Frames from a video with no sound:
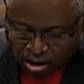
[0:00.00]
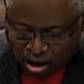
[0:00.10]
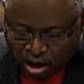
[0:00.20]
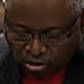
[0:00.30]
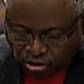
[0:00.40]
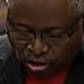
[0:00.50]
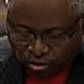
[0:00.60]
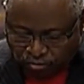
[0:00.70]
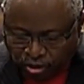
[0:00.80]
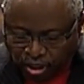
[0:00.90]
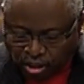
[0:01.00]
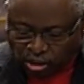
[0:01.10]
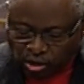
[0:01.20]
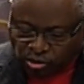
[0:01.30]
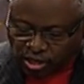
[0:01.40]
Also, you need to
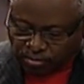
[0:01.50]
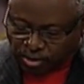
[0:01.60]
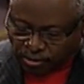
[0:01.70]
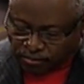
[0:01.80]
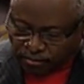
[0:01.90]
know something.